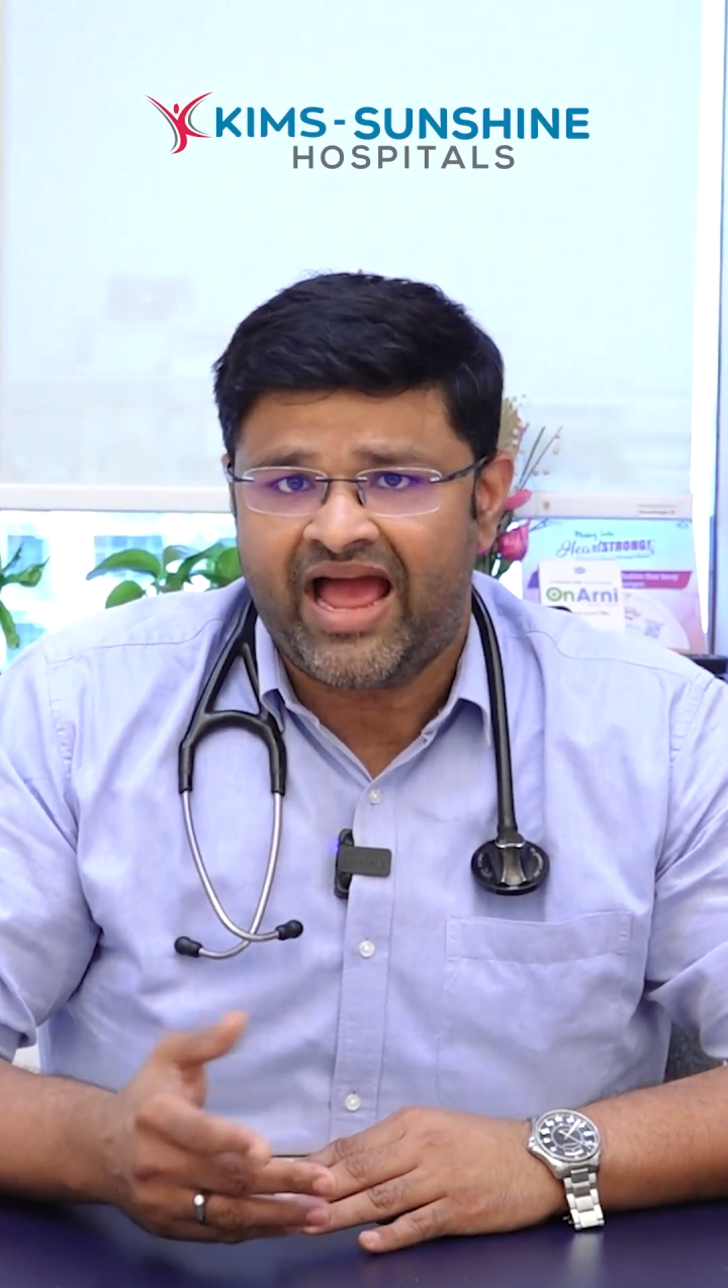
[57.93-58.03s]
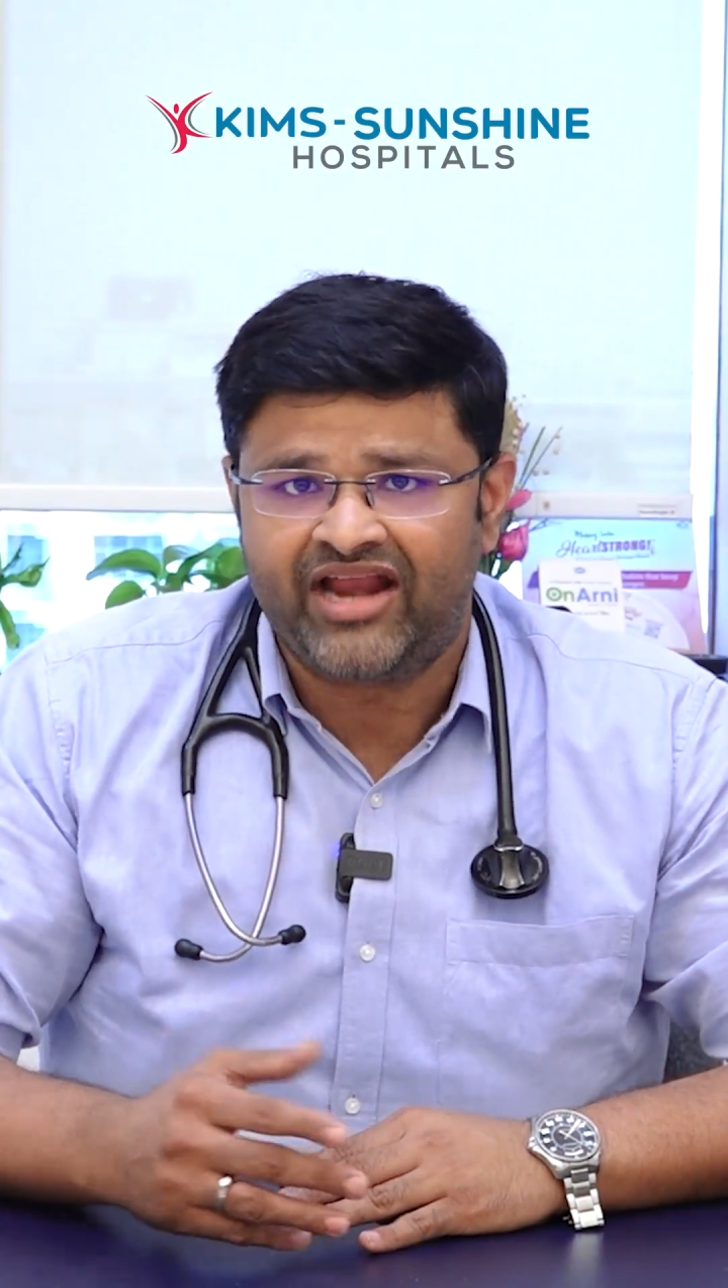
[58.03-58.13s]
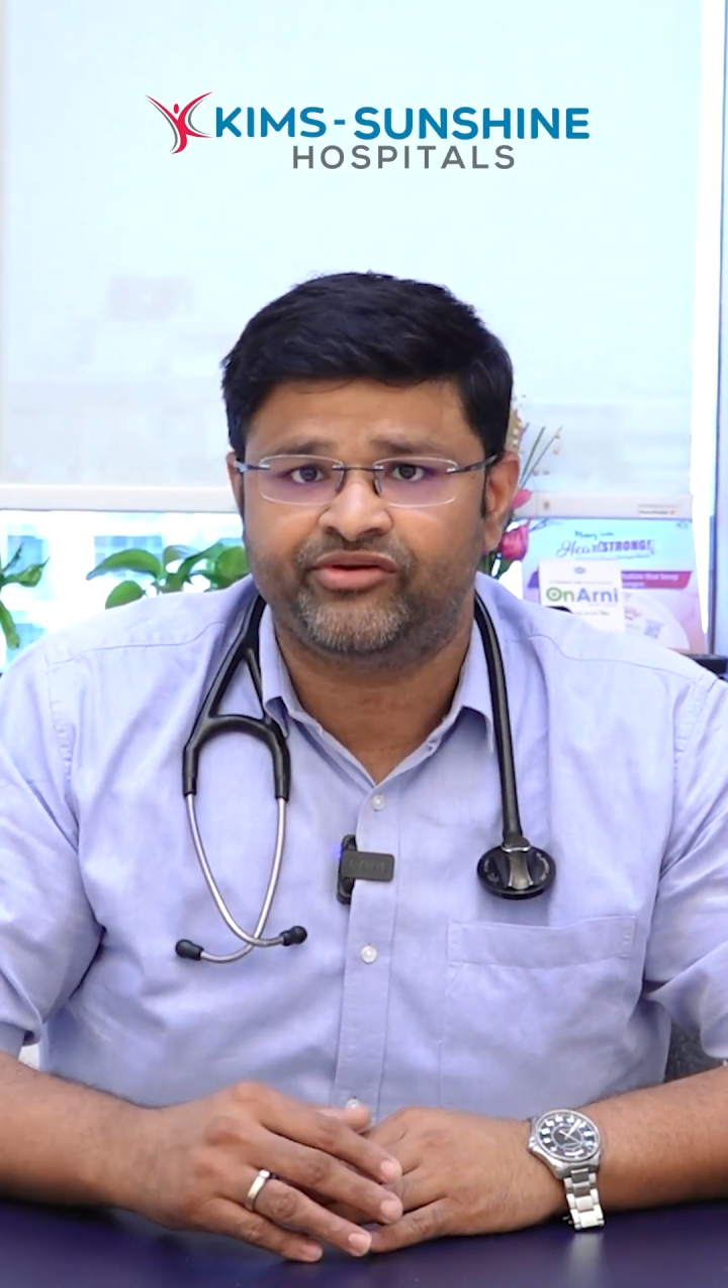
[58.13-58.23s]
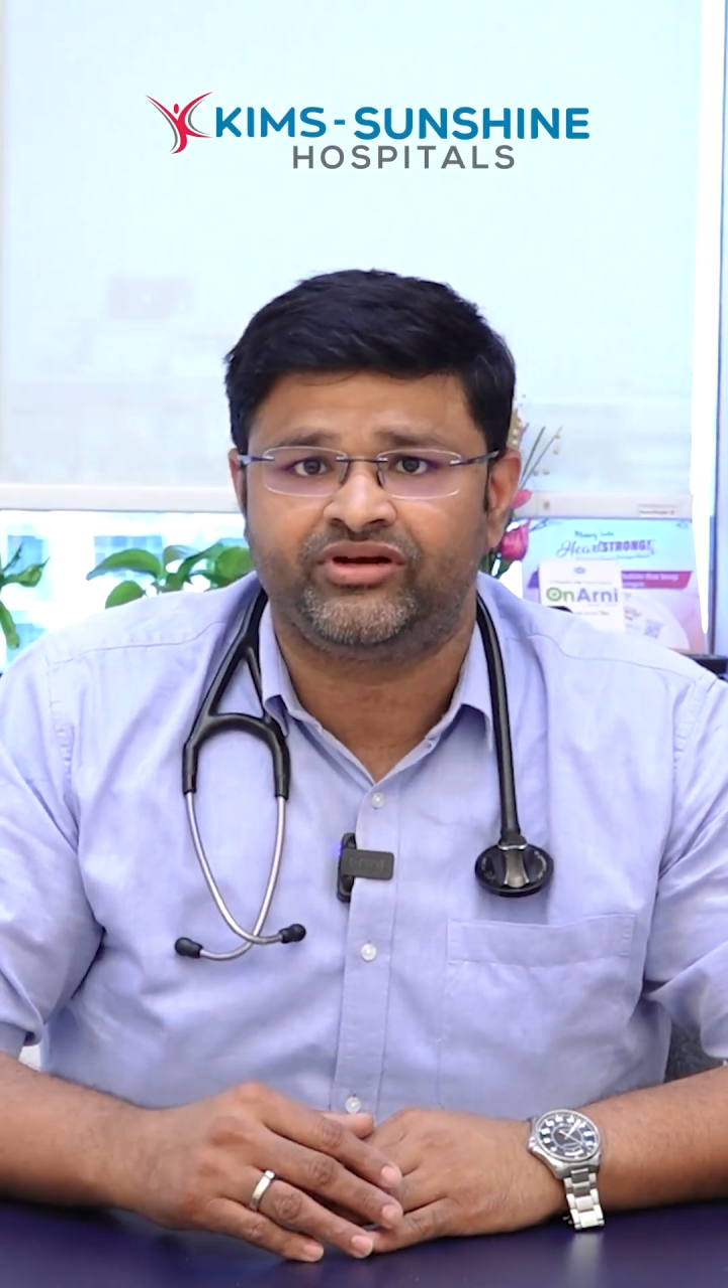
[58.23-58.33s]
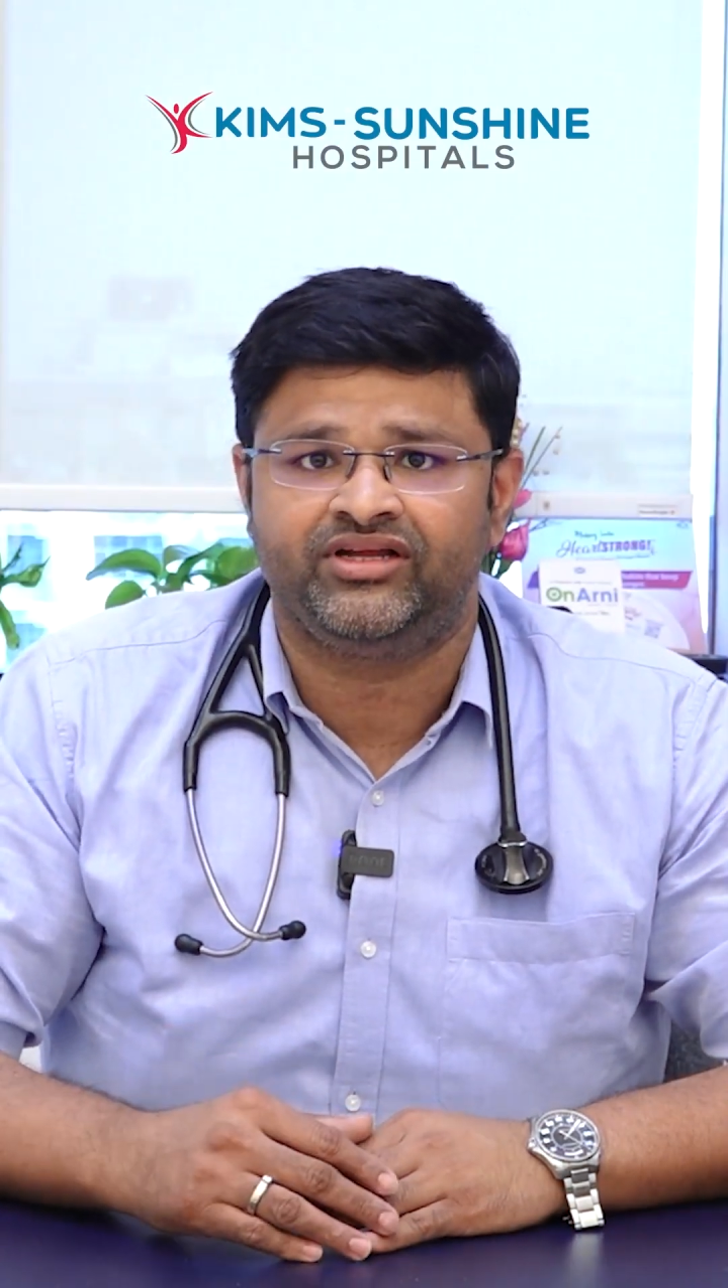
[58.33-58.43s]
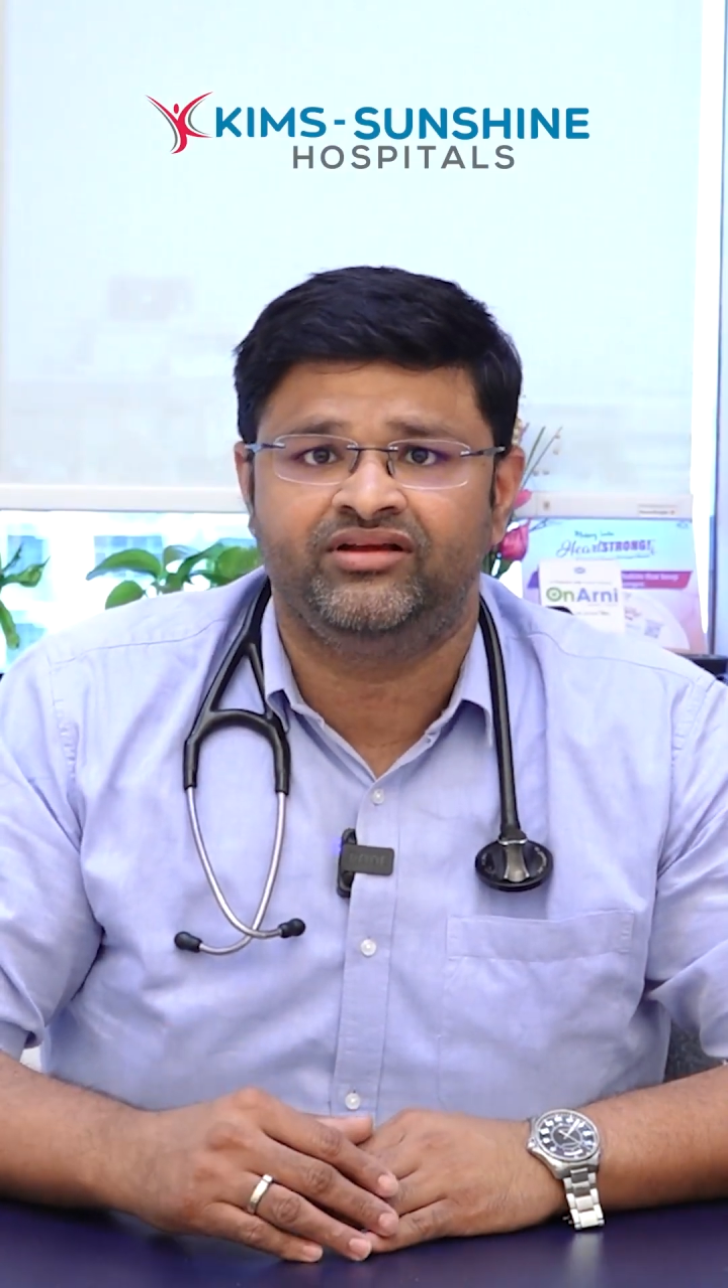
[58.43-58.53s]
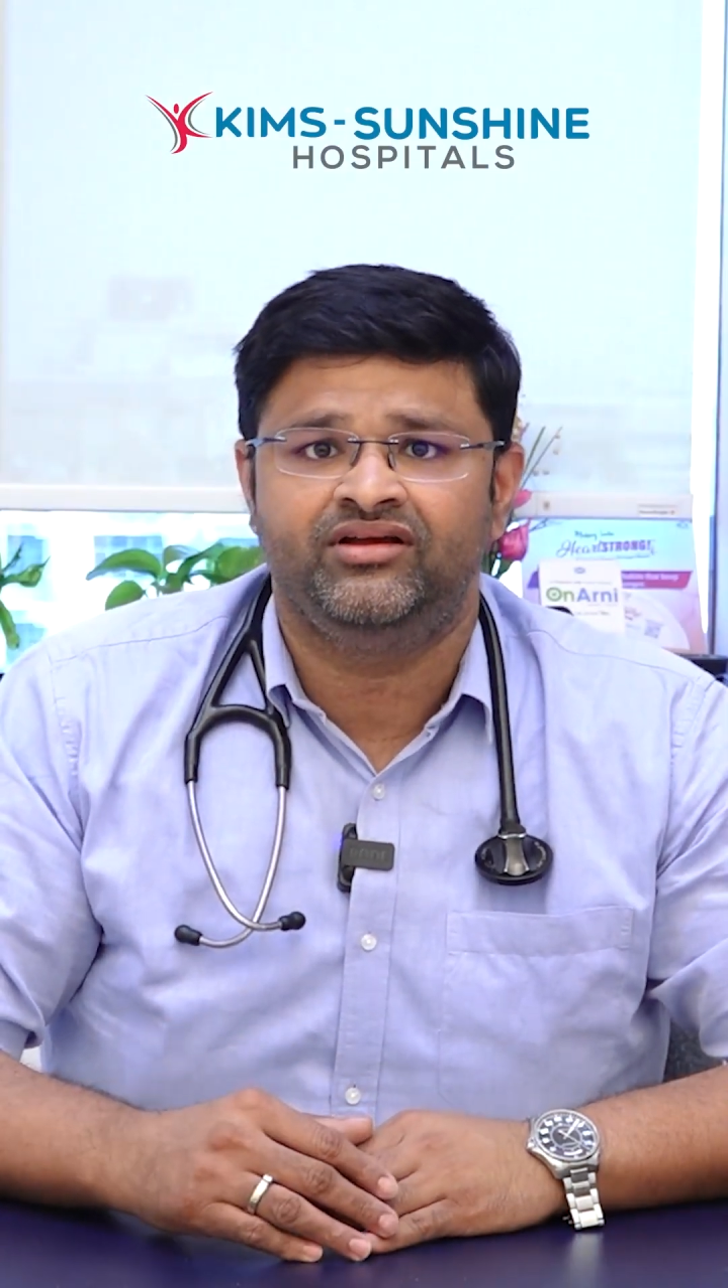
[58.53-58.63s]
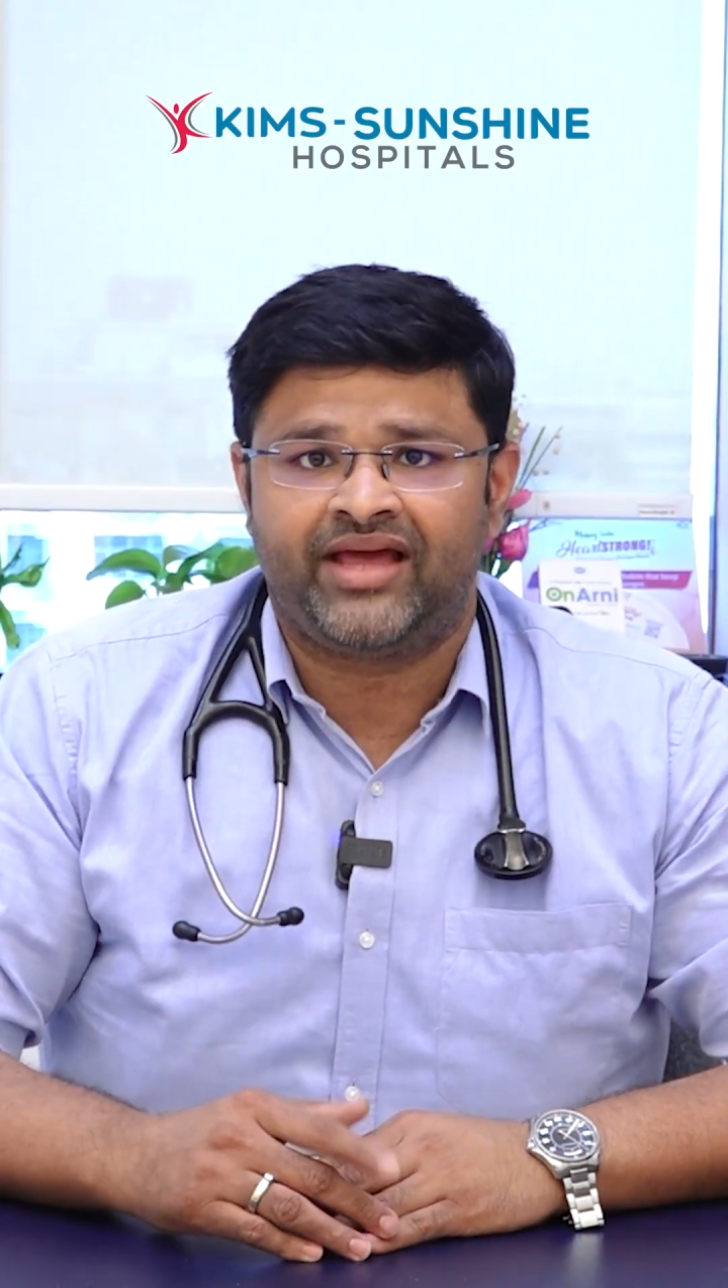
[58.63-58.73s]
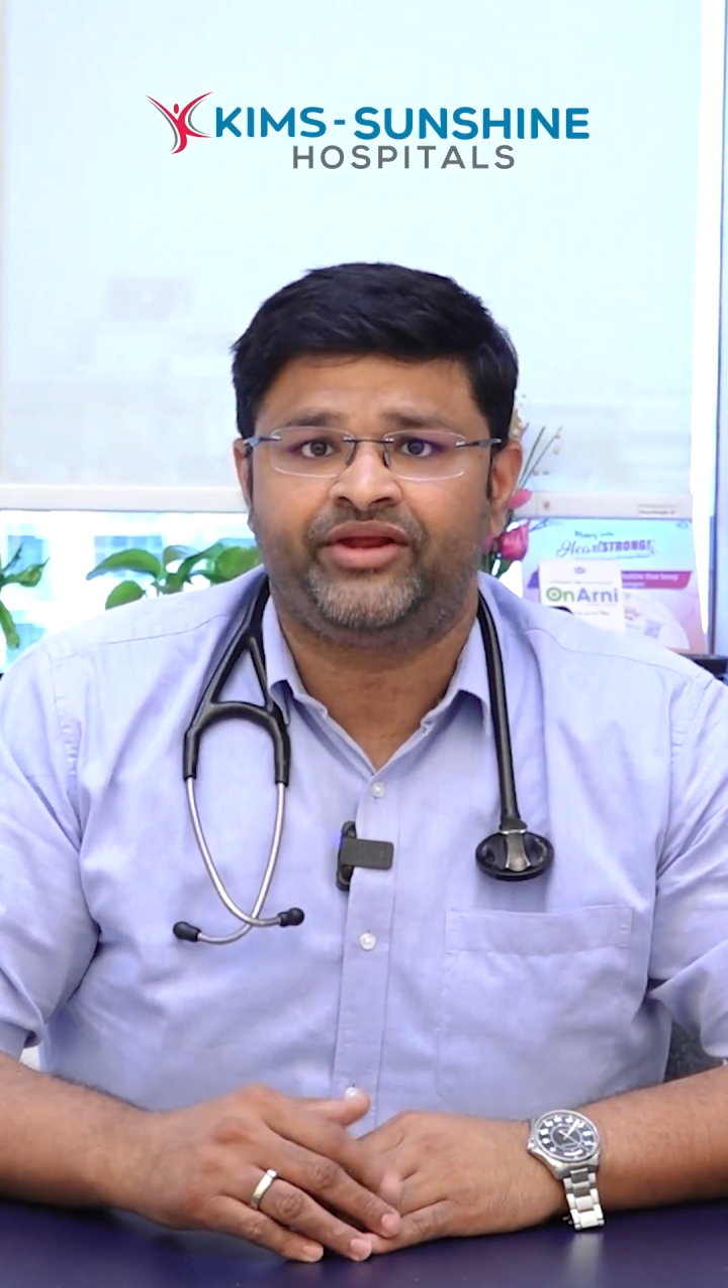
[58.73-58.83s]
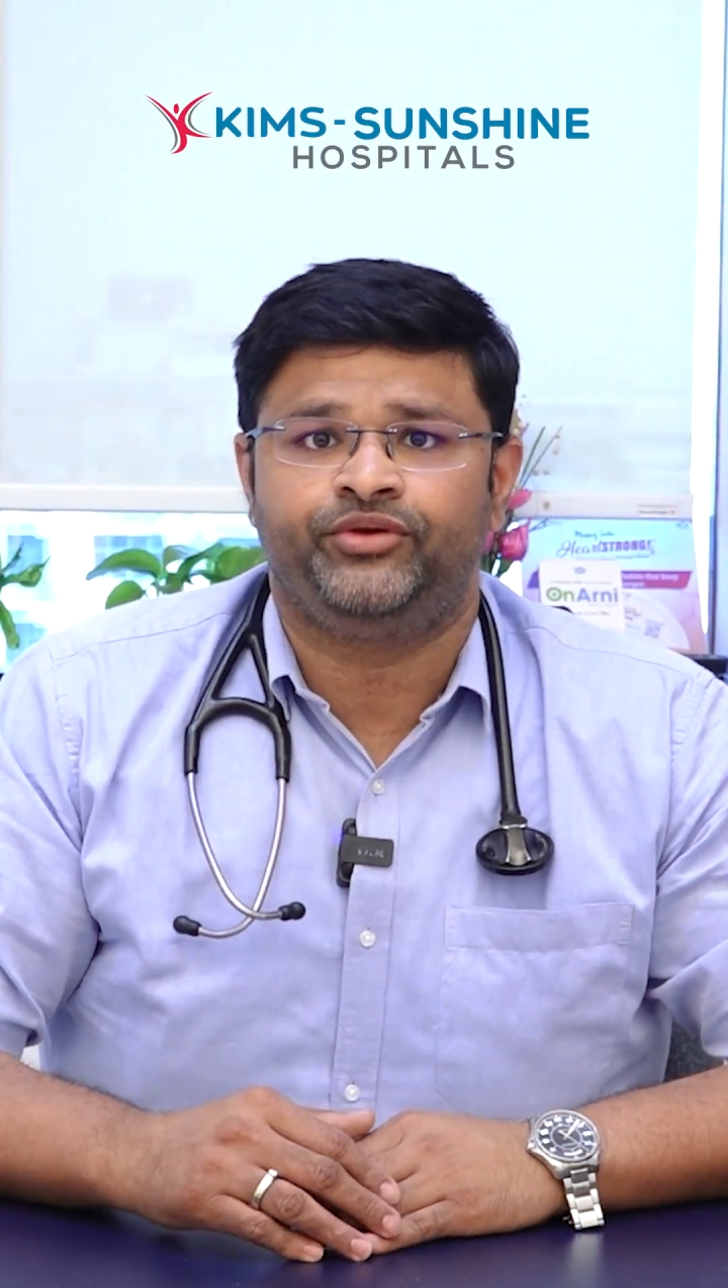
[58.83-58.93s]
annually.
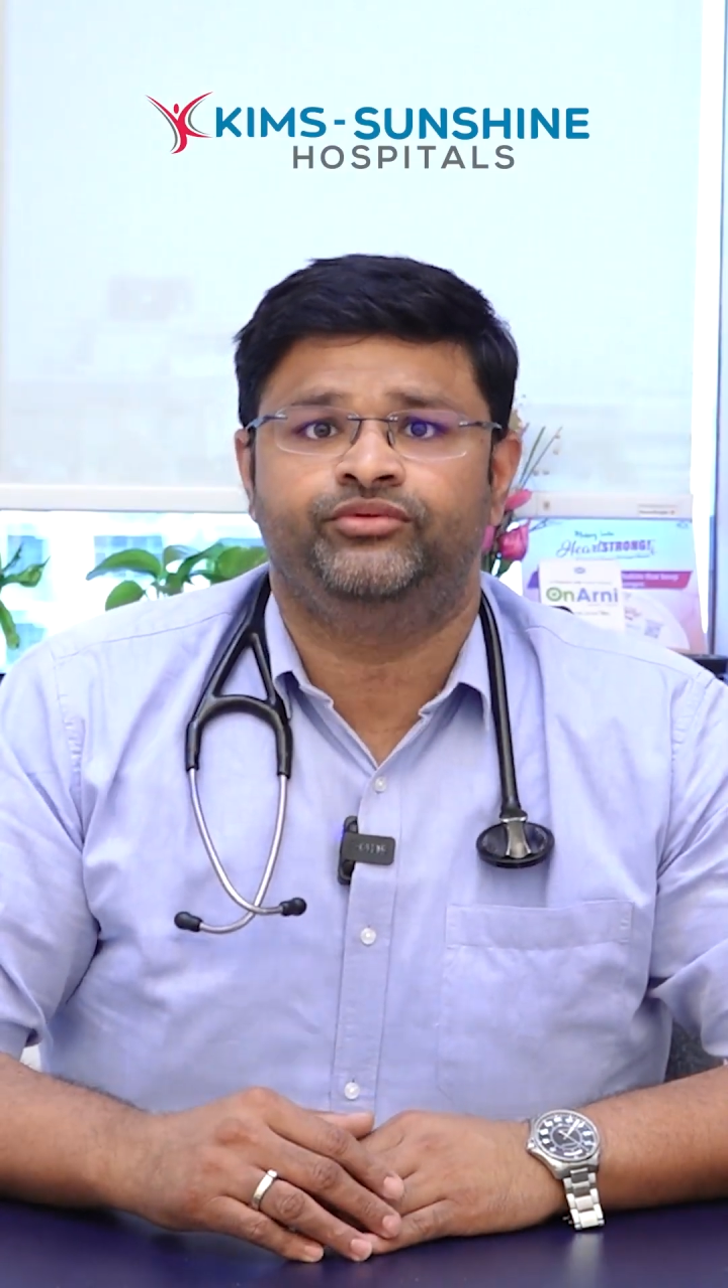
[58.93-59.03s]
Thank